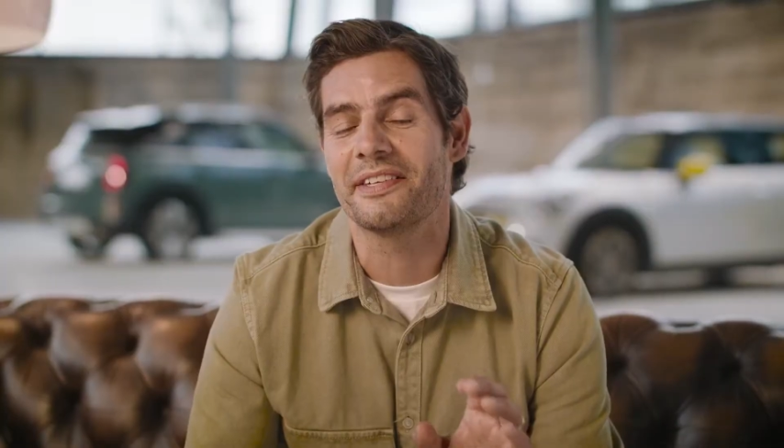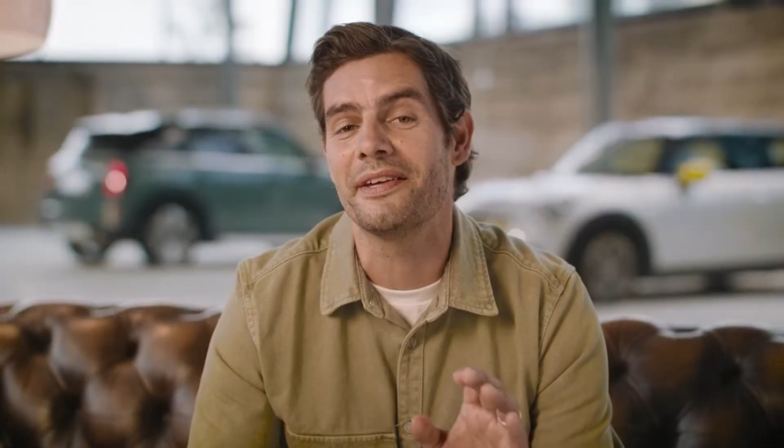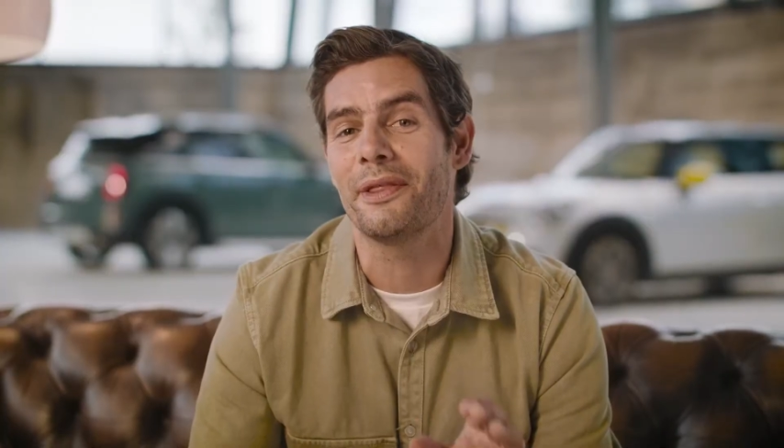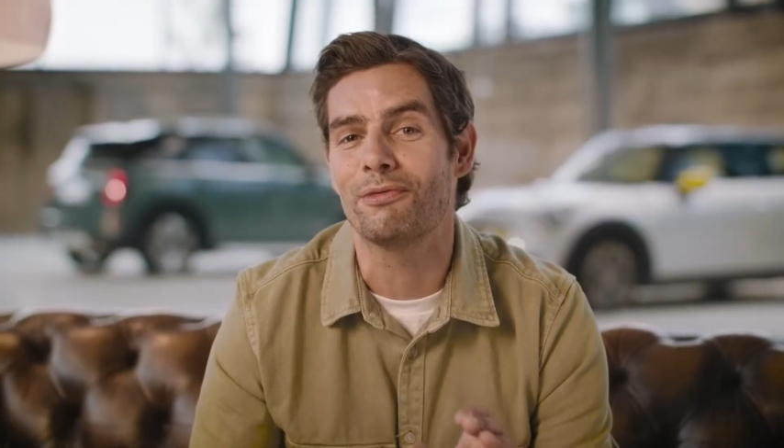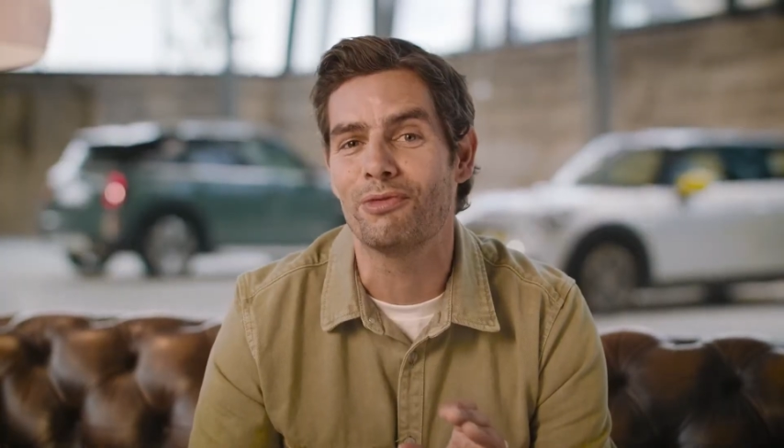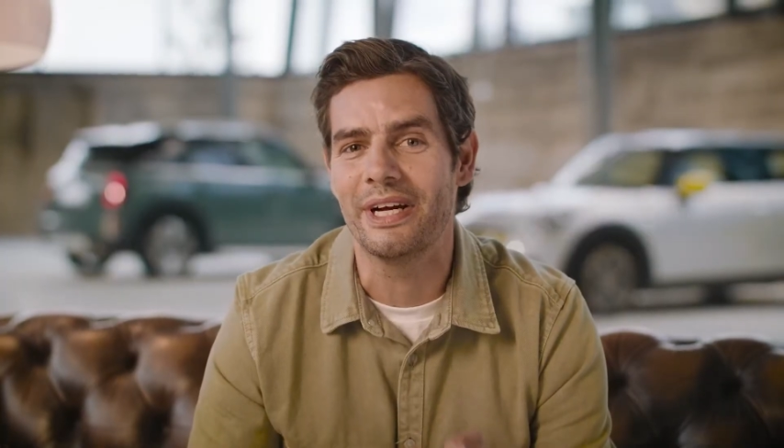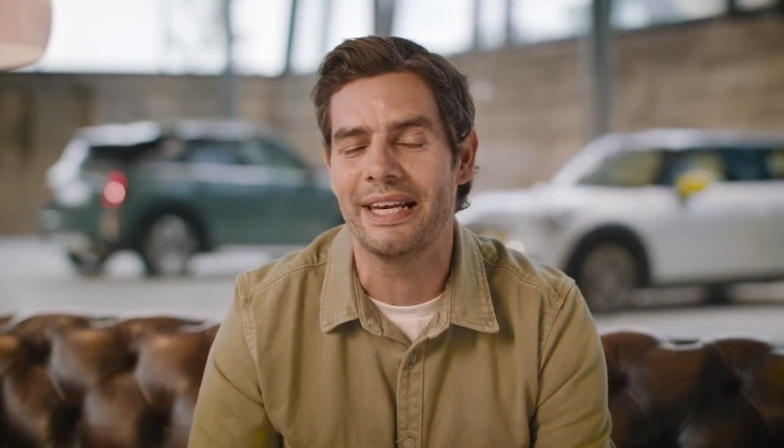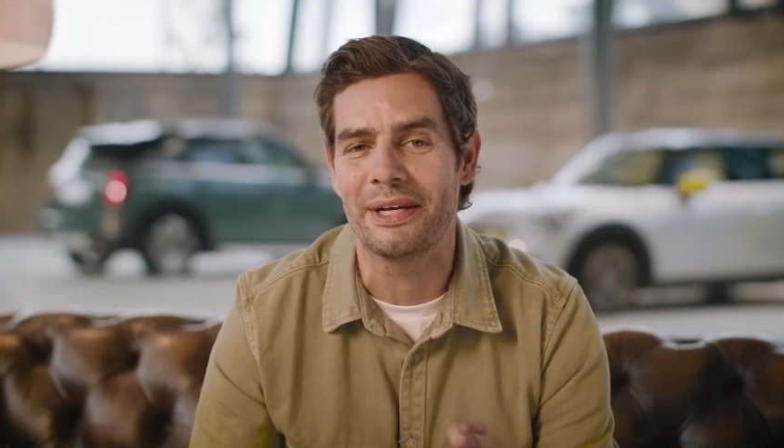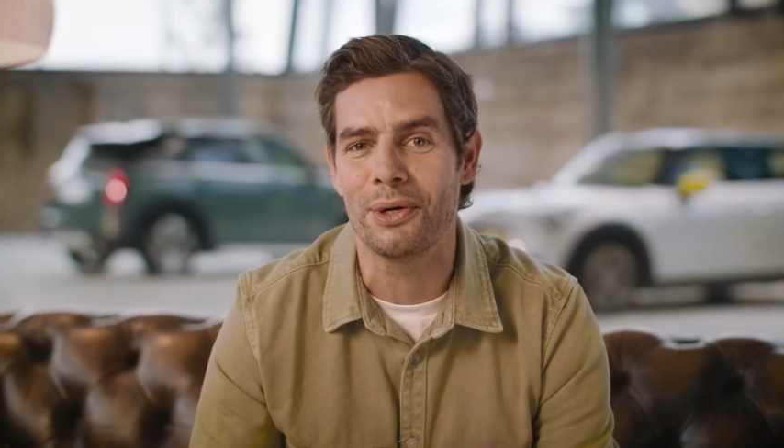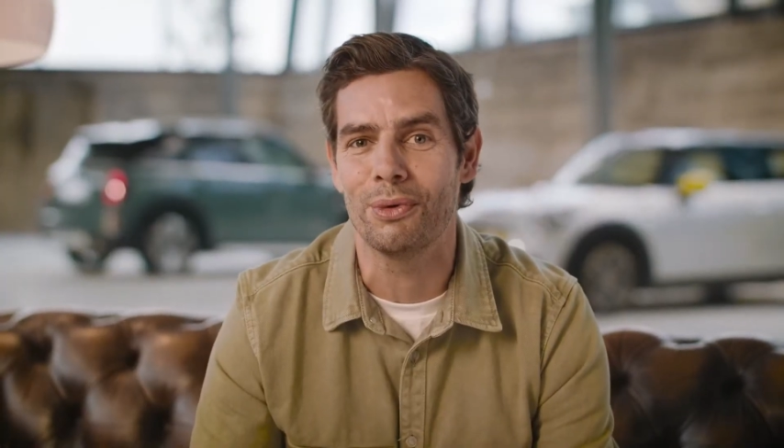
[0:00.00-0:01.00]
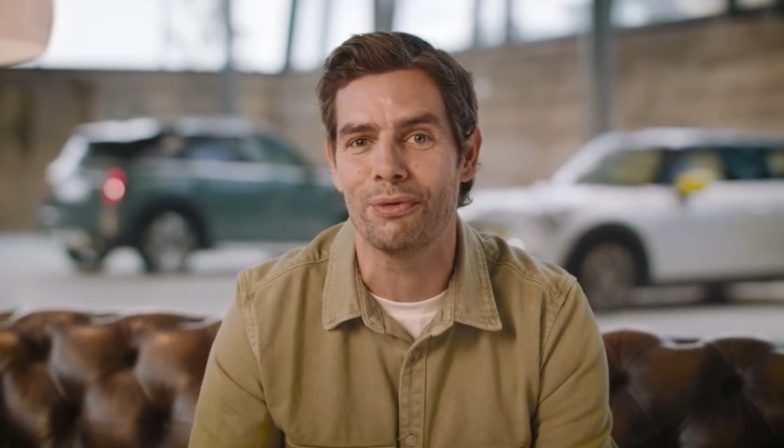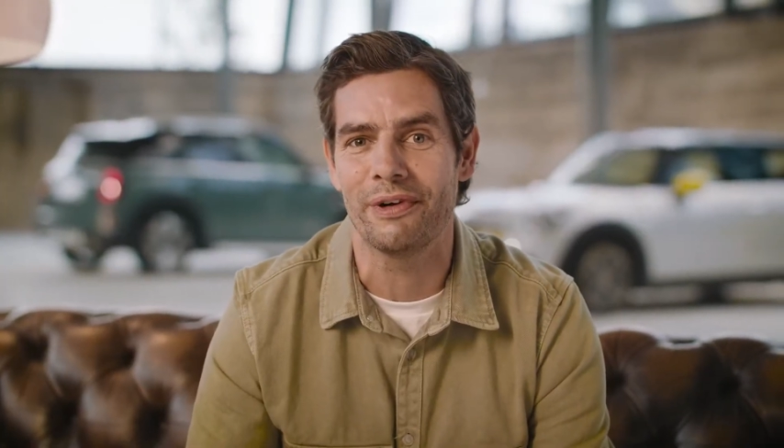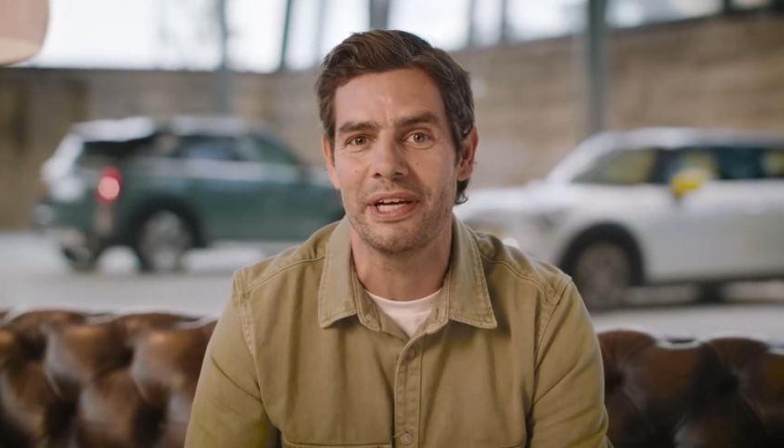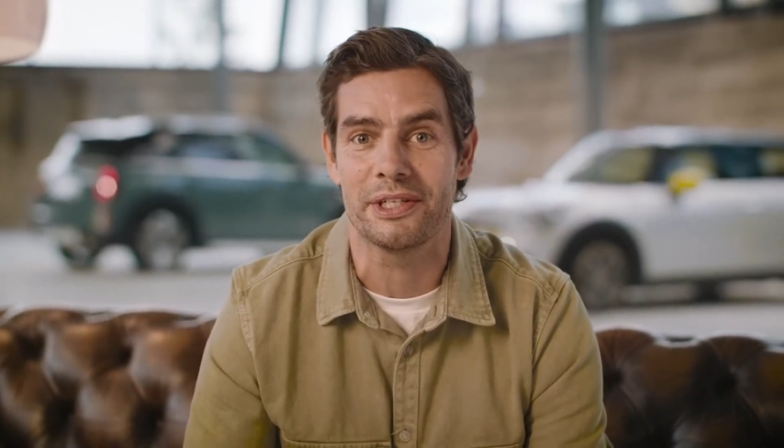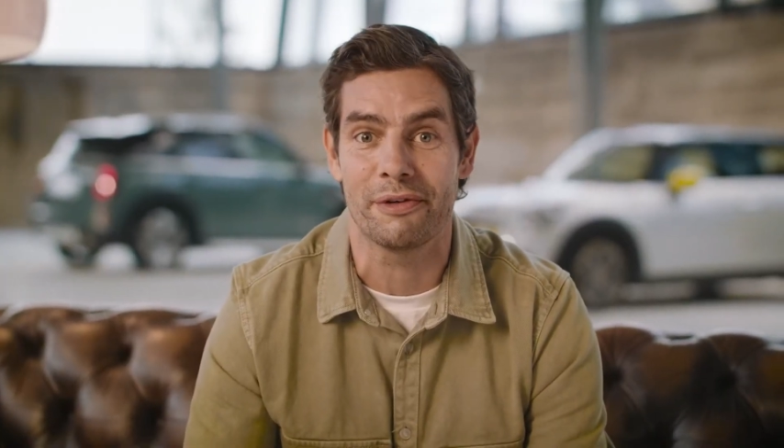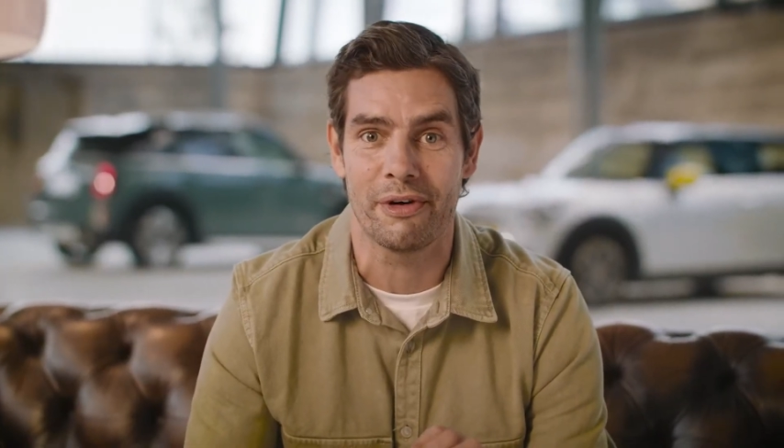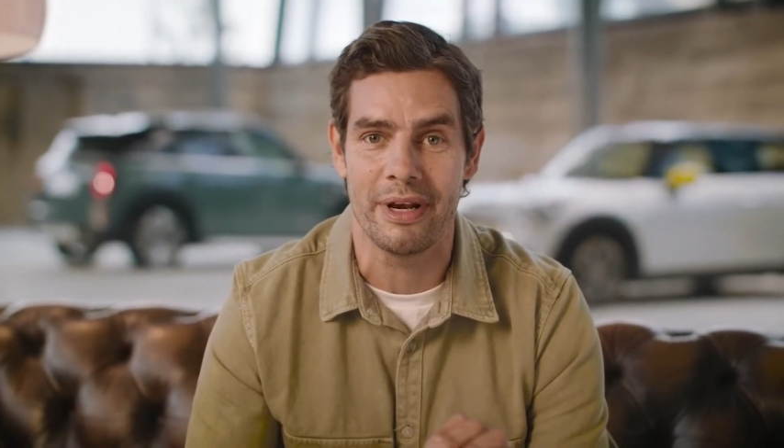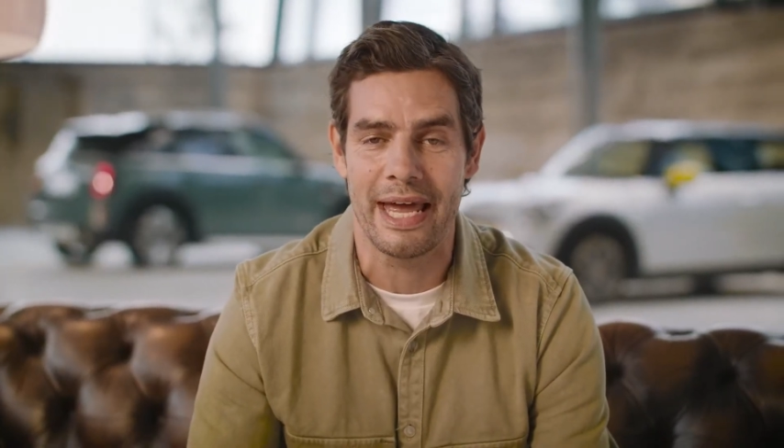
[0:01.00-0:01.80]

there's another really cool feature for